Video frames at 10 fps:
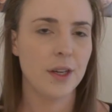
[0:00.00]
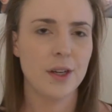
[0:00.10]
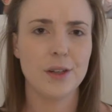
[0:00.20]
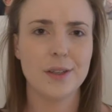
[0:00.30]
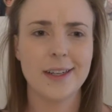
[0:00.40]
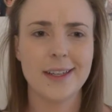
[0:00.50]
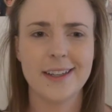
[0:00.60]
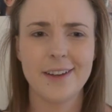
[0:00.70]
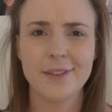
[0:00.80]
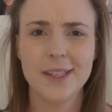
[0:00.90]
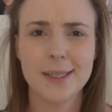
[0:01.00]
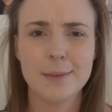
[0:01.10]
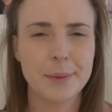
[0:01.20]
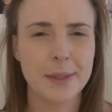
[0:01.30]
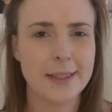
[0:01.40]
on, like, I feel like it
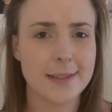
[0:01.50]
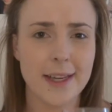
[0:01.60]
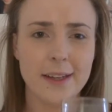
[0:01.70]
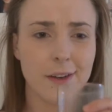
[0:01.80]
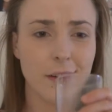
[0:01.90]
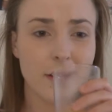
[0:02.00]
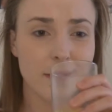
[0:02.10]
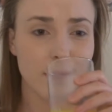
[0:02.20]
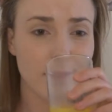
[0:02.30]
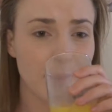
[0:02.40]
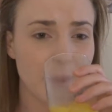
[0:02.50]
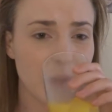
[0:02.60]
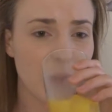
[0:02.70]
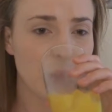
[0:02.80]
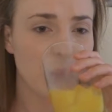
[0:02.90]
might be like tendonitis or something.